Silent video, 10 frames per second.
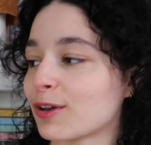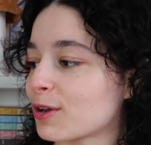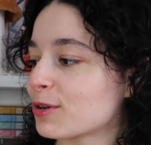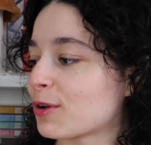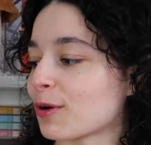
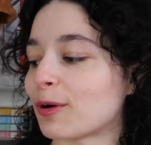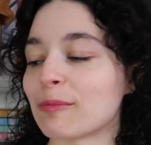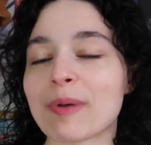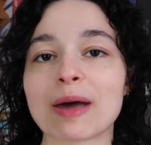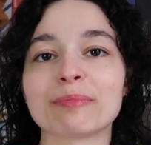Good Girl,
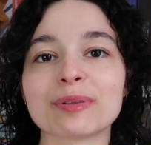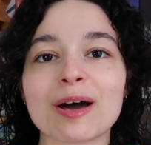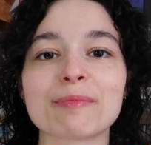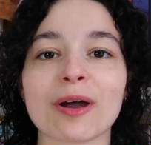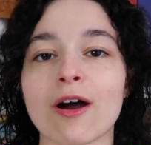Bad
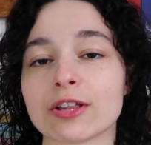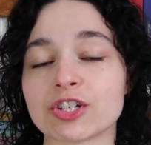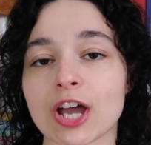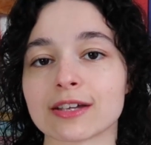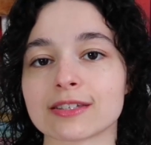Blood by Holly
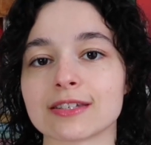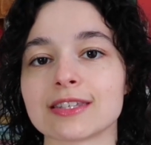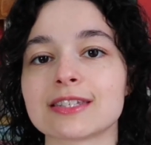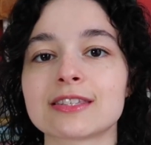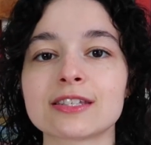Jackson.
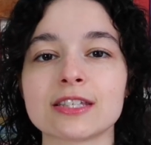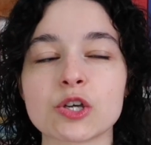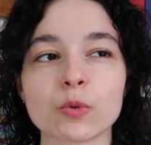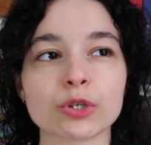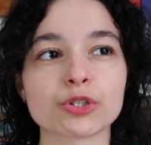This is the
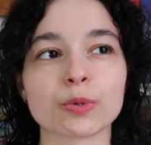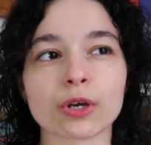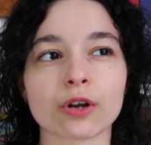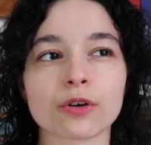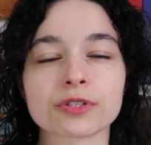sequel to A
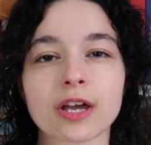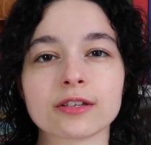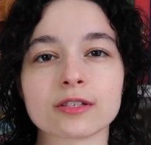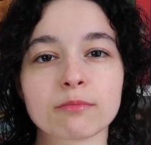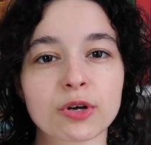Good Girl's
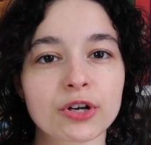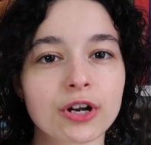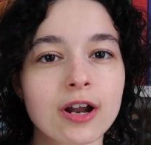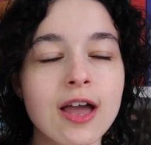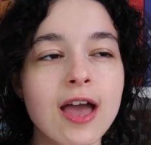Guide to
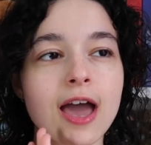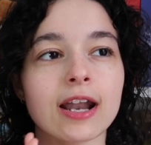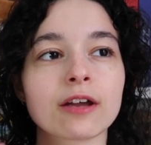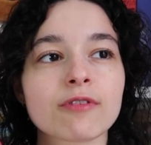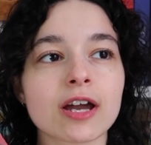Murder.
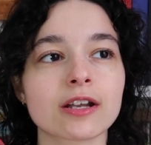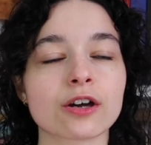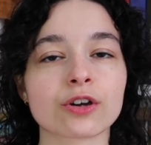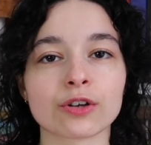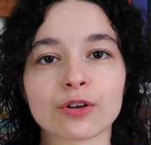And I read
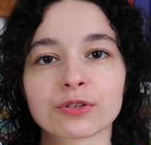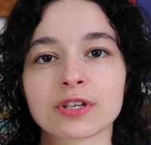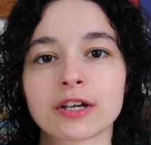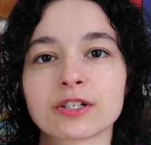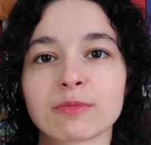A Good Girl's
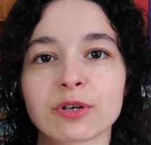Guide to